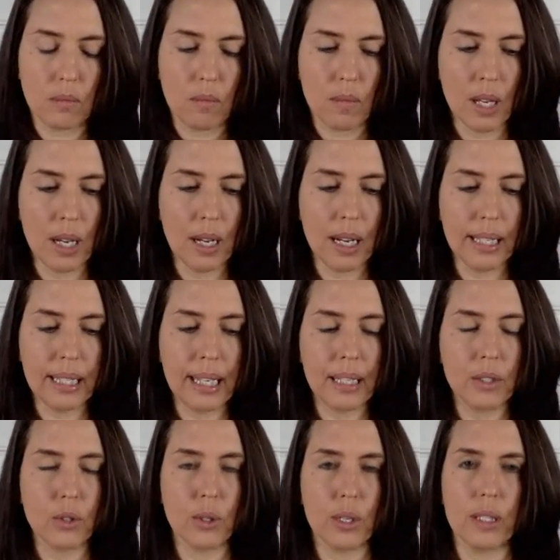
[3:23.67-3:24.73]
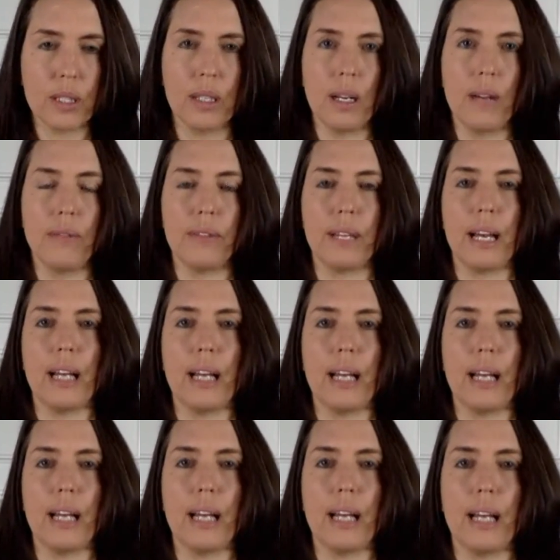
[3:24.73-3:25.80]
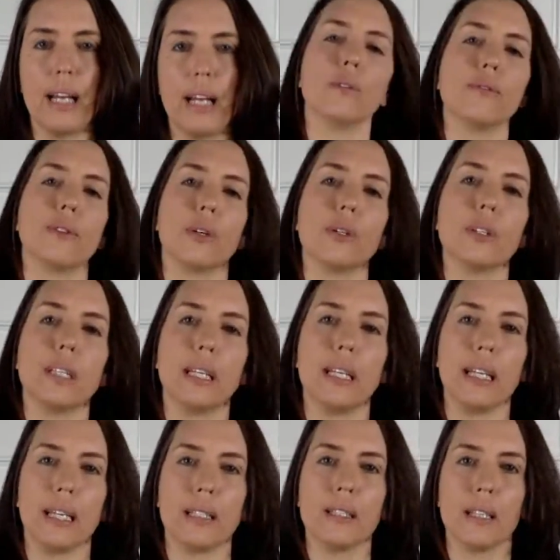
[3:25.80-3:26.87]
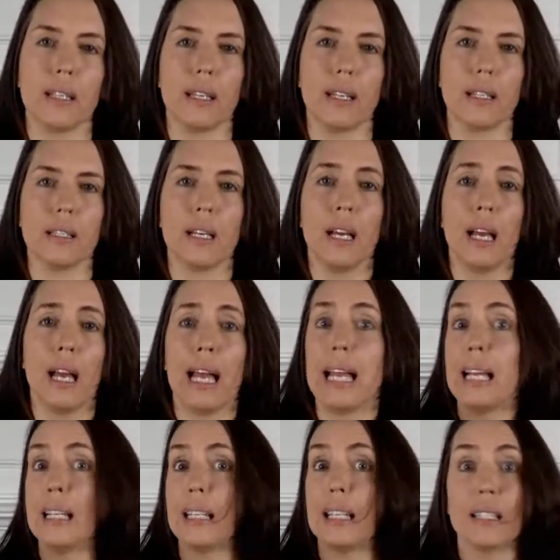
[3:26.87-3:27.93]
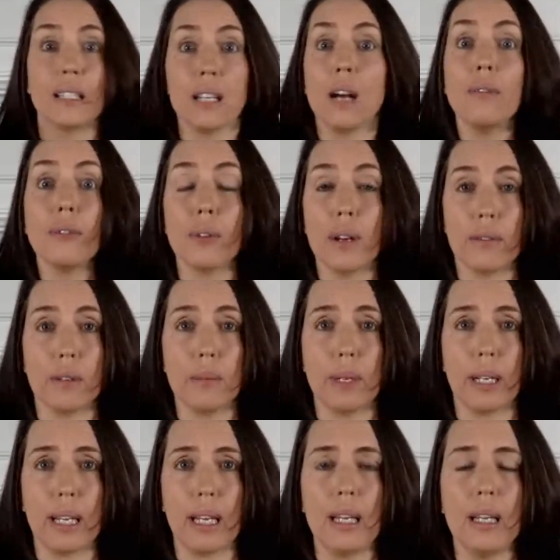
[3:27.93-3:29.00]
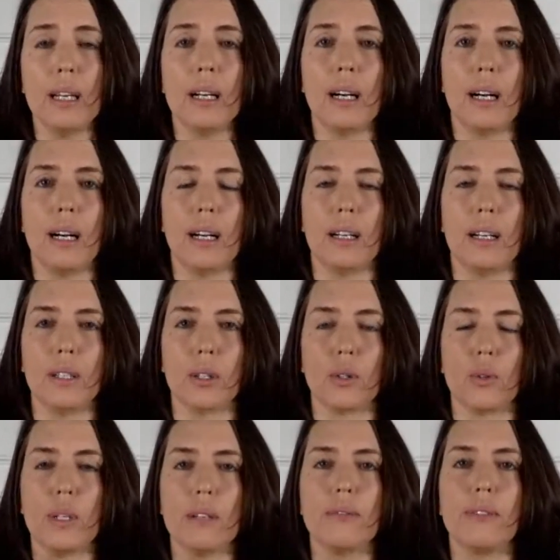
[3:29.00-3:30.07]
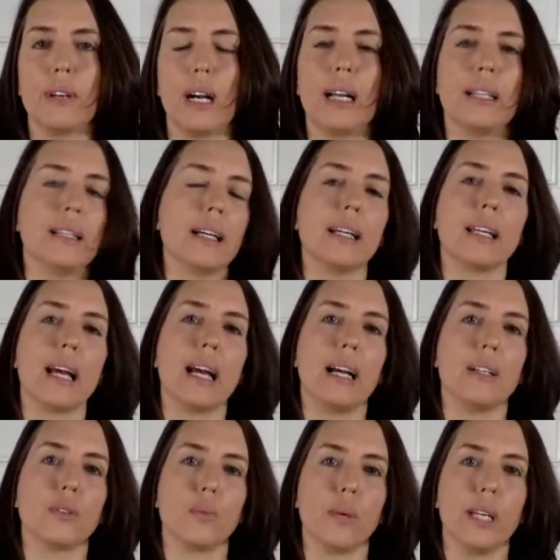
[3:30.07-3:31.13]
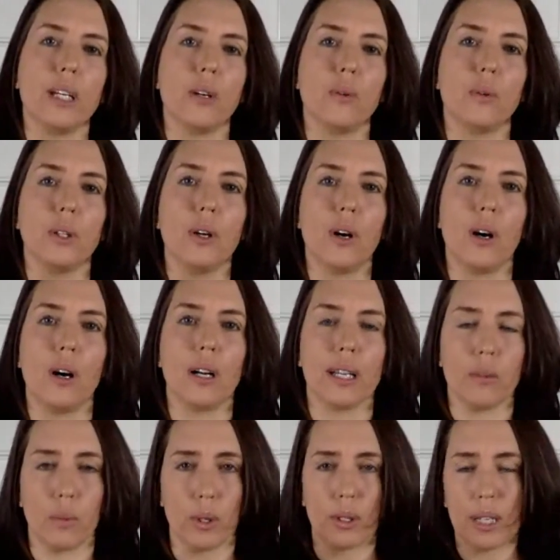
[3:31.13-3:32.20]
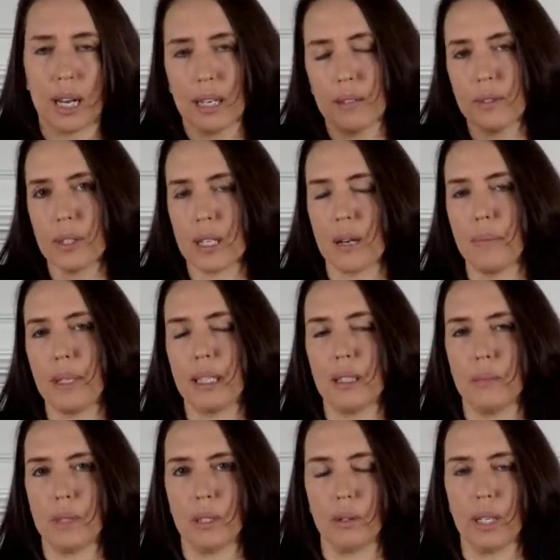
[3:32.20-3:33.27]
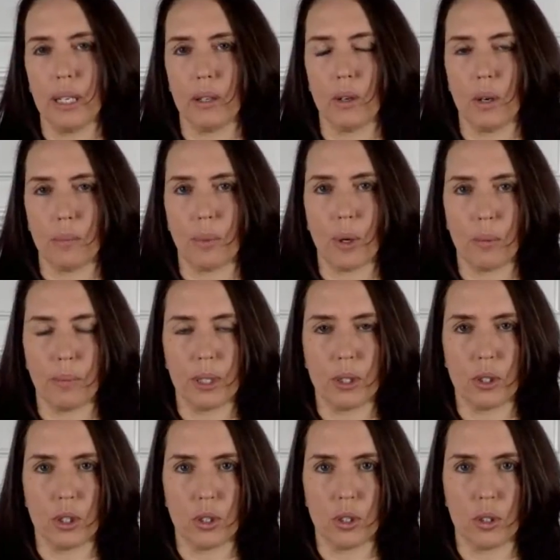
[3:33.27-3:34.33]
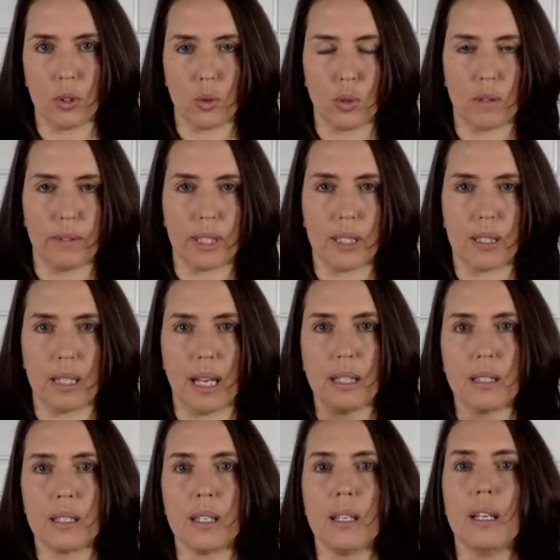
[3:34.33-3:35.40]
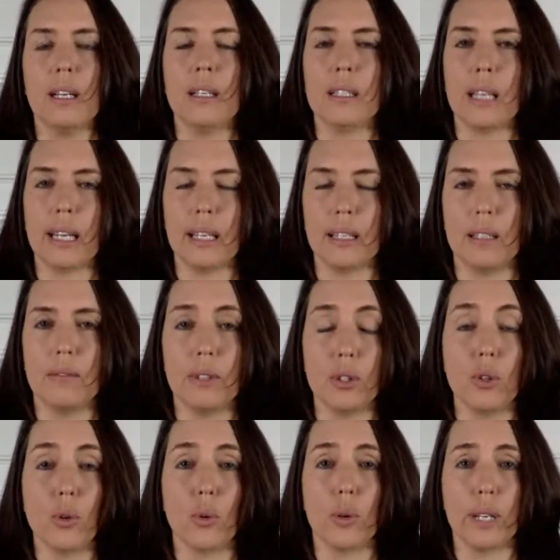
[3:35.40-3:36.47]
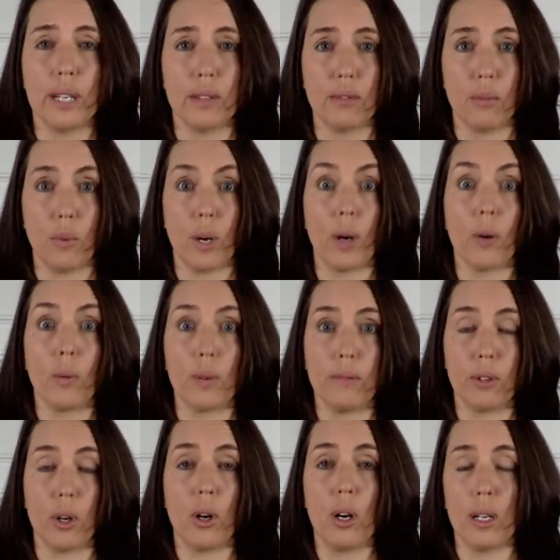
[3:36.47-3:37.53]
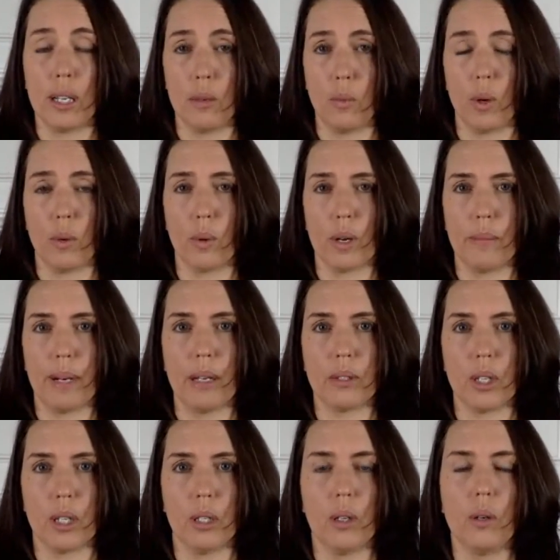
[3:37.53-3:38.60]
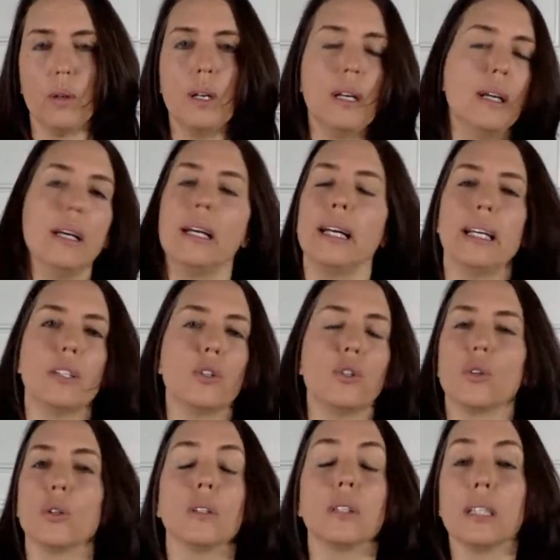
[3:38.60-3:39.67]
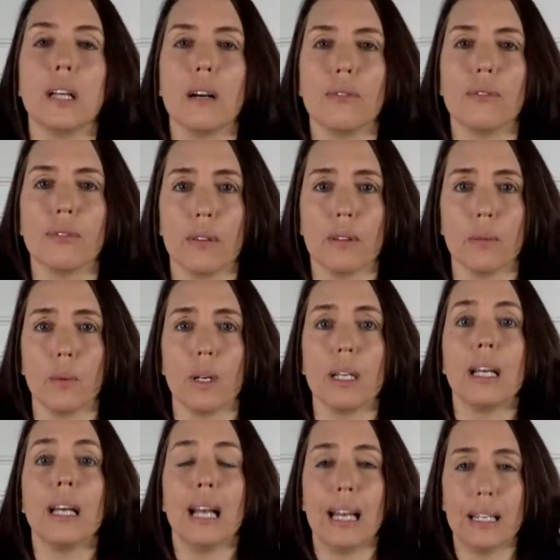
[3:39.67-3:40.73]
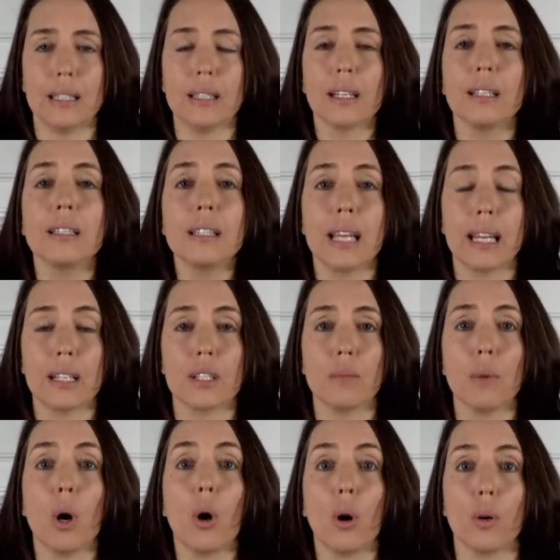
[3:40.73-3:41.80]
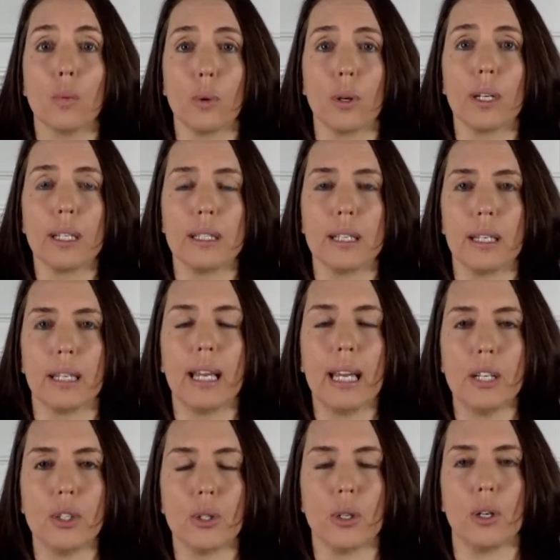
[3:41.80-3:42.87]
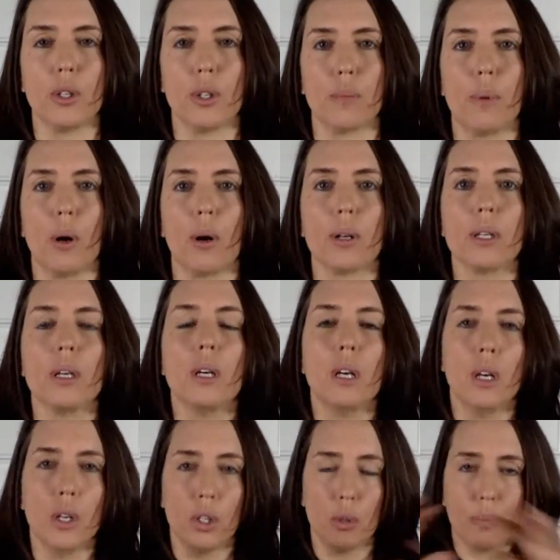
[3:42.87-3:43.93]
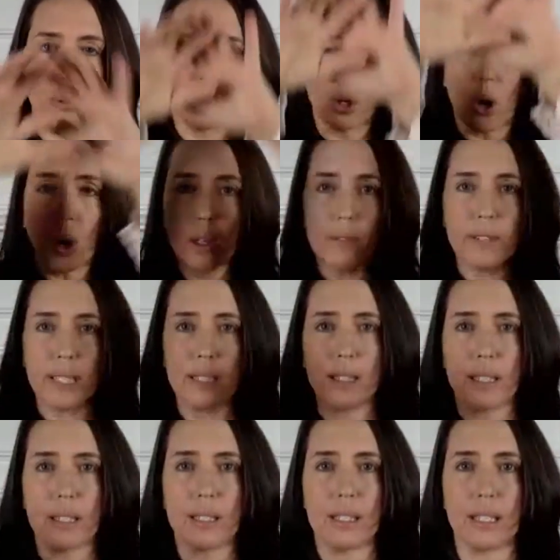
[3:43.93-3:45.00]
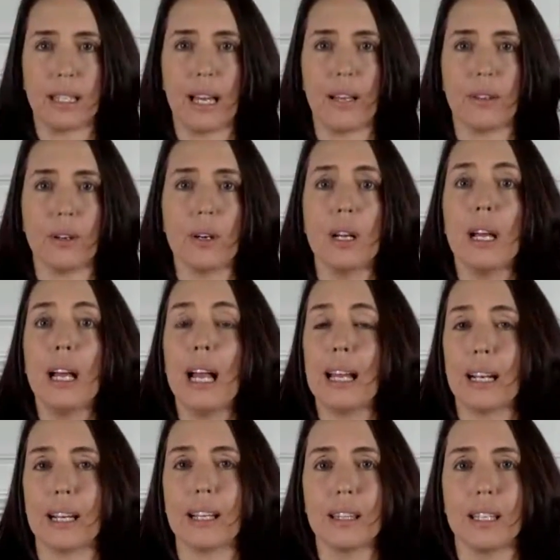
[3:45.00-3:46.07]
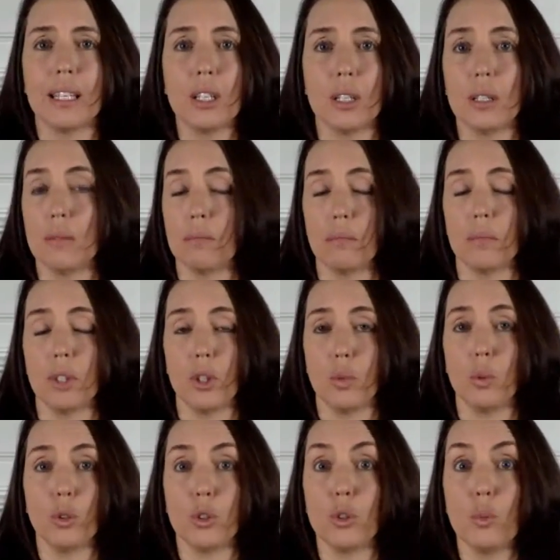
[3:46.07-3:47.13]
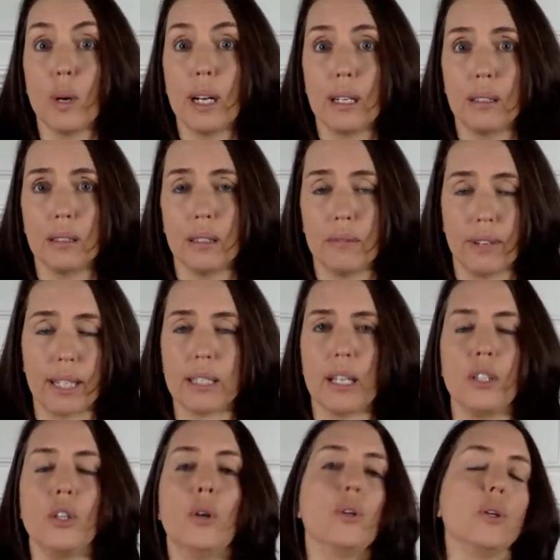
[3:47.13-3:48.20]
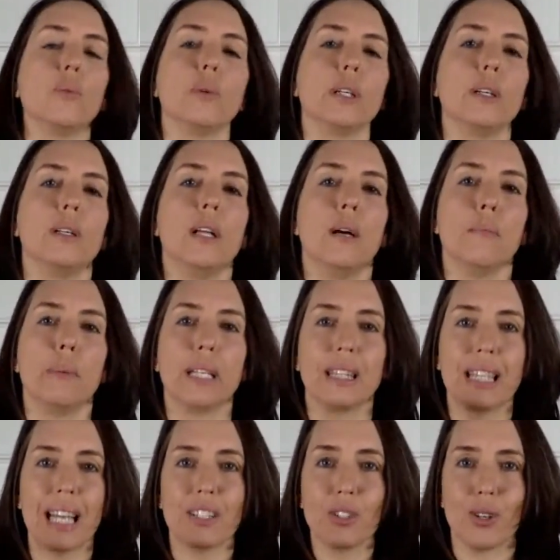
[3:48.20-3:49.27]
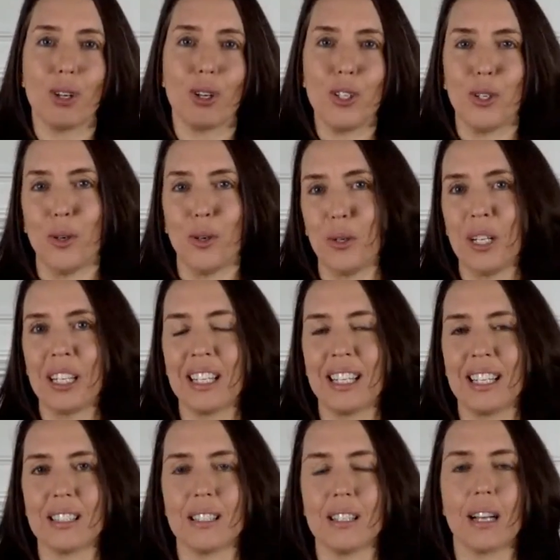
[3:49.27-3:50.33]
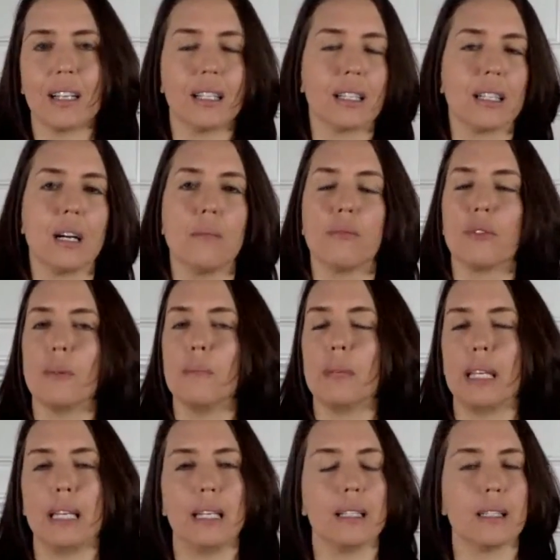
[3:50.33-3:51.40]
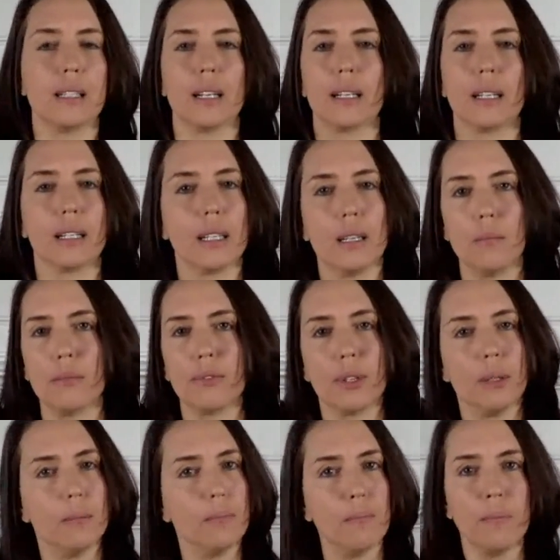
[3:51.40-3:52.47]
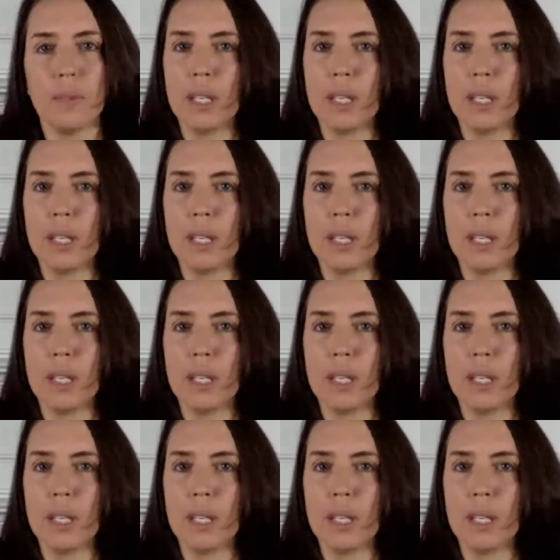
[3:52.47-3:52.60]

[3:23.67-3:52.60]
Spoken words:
I can't stress enough that when you're first getting into this, and it's not for everybody, you're going to find that as we go along, and we're kind of stopping in the middle here on purpose just to sort of assess, take an inventory of where we've gone and where we're about to go. It's certainly not for everyone, and it's going to take some hard work and dedication on your part. You put all of these things together, and I think you will do well. In fact, I know you will, but that's on you. It's not going to come from me. It's not going to come from